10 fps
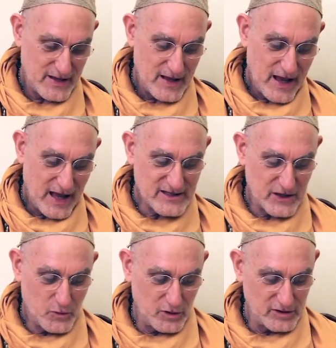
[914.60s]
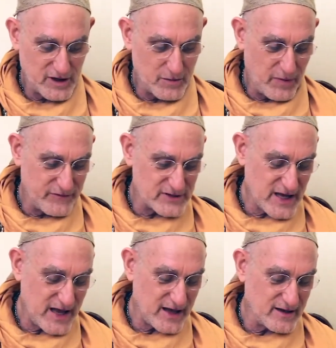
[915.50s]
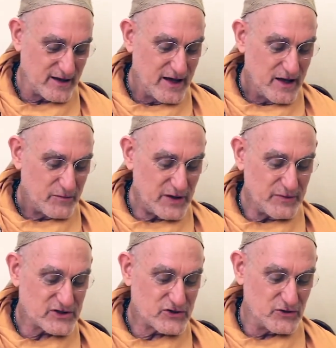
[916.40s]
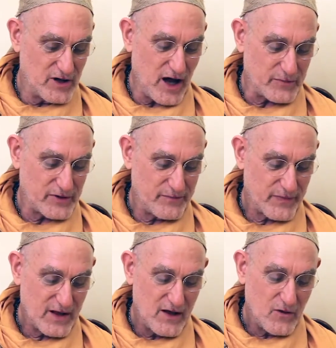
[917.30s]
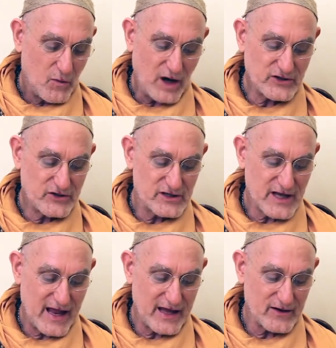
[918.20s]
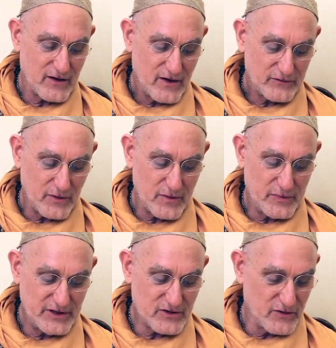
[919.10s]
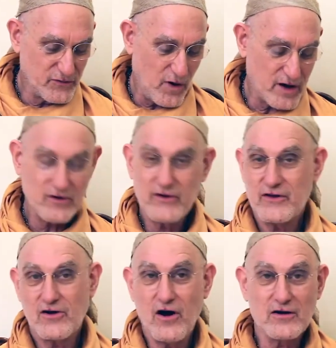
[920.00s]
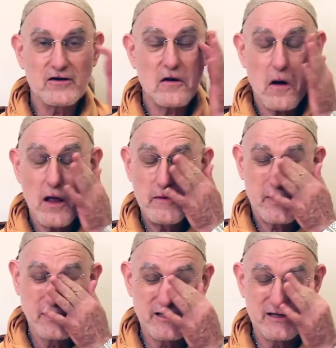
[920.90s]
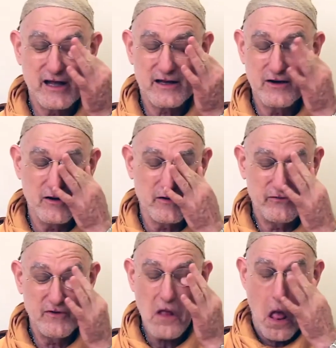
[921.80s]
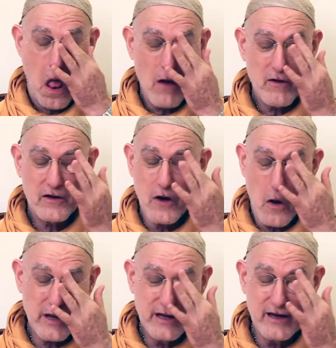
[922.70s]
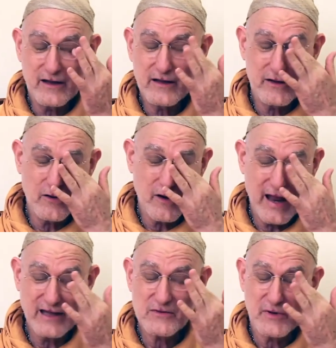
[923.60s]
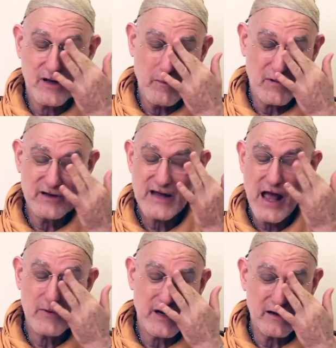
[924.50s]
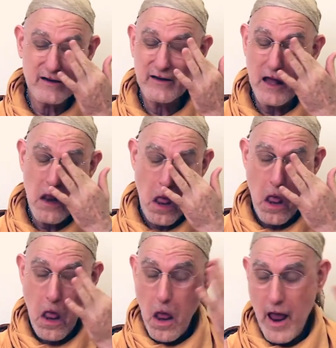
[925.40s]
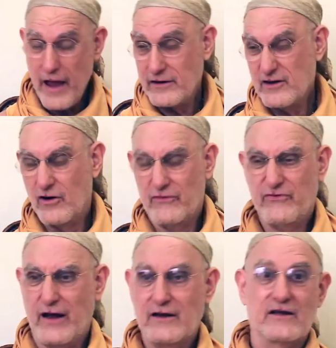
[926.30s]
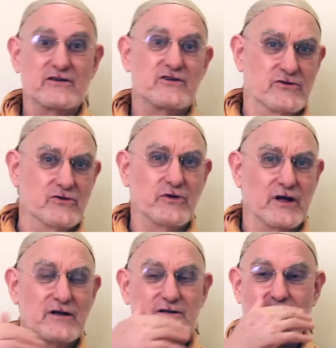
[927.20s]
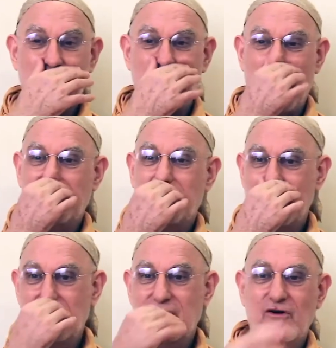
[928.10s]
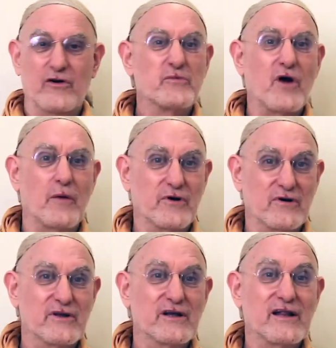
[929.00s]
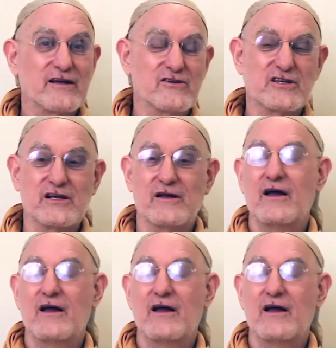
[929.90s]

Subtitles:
As he whirled it above his head, Bhima stood up, washed his hand from the pitcher of water on the cart, right? Because it's like you're going to, eating, then your hands become contaminated and that. And, fighting is a duty, so you have to be, in proper thing. Like you see